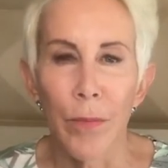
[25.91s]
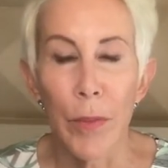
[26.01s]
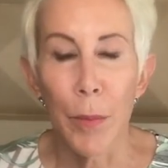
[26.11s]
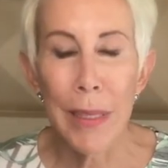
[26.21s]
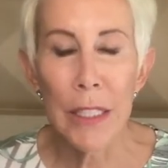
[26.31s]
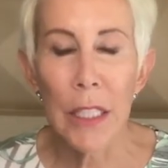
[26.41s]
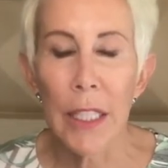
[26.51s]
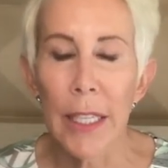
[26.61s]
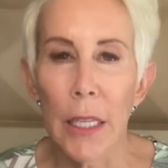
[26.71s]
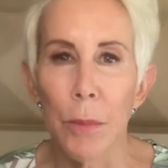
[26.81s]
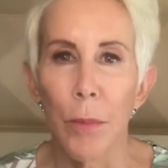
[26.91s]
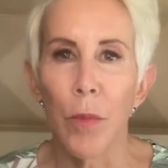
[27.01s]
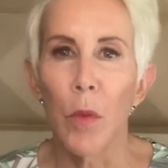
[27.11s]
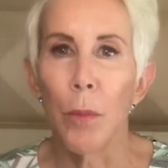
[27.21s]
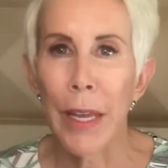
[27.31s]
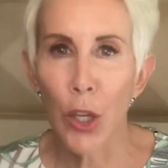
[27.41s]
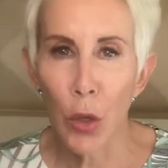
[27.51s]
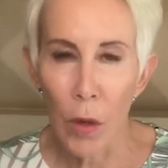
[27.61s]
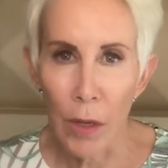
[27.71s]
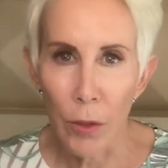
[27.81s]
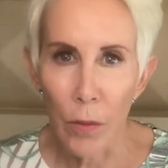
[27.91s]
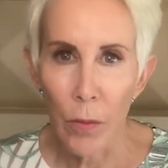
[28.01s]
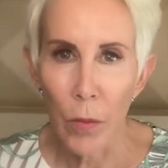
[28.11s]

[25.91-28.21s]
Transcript: You basically can make your offer,